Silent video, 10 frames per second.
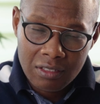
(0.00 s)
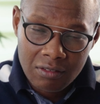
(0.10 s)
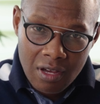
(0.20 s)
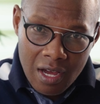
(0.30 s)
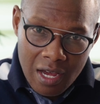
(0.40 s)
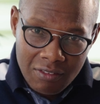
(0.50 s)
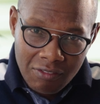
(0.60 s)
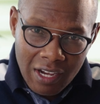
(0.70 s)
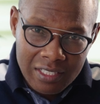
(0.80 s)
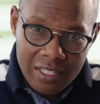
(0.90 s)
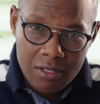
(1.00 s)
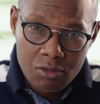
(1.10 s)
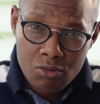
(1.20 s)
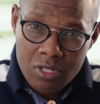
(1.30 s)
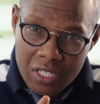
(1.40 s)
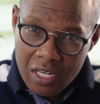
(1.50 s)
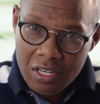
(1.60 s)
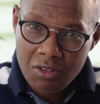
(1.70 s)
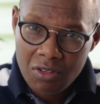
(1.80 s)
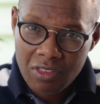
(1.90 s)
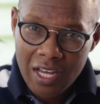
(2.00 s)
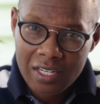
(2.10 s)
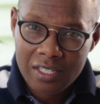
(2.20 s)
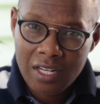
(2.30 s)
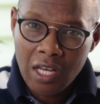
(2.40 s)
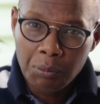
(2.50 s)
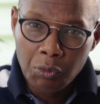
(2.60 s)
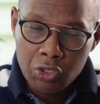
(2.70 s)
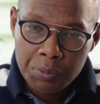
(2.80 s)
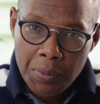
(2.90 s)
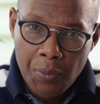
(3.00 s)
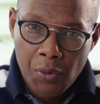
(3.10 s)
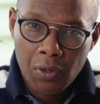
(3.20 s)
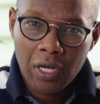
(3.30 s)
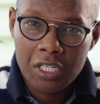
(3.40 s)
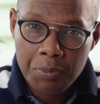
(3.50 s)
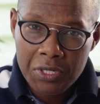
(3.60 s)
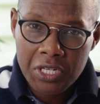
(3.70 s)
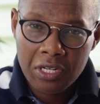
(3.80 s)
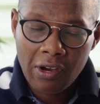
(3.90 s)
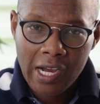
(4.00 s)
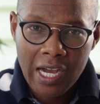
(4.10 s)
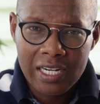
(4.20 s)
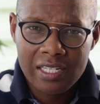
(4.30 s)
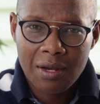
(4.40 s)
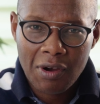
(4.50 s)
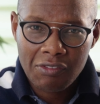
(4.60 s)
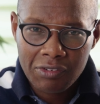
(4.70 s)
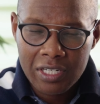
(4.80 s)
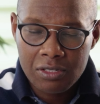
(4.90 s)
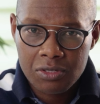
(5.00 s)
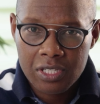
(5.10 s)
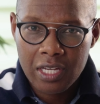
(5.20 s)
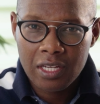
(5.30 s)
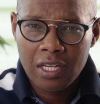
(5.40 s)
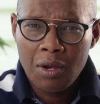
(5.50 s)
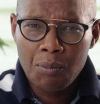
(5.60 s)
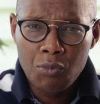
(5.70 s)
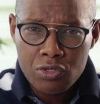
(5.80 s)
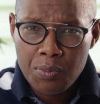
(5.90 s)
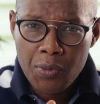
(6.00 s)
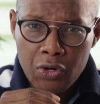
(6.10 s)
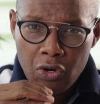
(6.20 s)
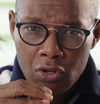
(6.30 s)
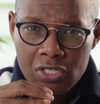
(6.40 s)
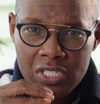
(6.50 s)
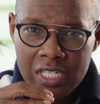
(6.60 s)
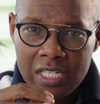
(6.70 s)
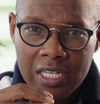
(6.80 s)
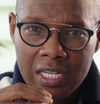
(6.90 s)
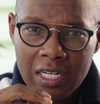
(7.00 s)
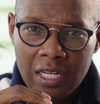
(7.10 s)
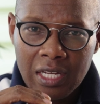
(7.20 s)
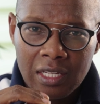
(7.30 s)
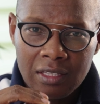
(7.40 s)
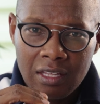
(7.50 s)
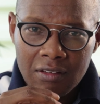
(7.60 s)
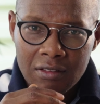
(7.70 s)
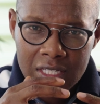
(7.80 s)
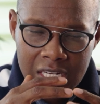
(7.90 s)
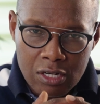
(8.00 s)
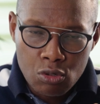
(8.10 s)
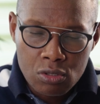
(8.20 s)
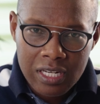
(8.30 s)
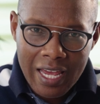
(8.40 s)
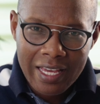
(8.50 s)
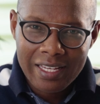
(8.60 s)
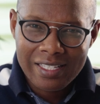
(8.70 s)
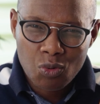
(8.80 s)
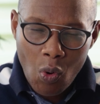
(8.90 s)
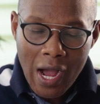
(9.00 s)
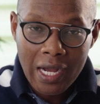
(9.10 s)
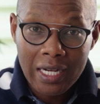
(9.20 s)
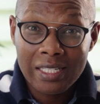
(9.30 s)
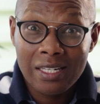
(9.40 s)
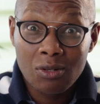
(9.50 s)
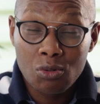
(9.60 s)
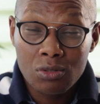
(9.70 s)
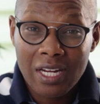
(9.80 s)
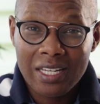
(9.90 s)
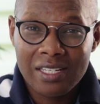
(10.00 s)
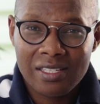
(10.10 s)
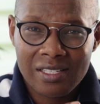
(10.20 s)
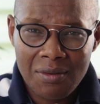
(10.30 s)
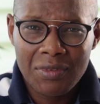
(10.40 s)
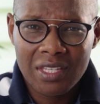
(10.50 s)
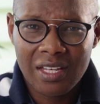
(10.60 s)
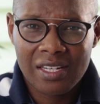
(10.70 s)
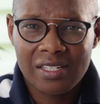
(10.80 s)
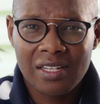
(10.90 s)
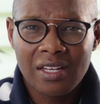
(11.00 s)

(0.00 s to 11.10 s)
advisor to train you in that. Most people, especially in our country, I'm afraid to say, most people don't seek. It looks like it's work. It looks like it's something that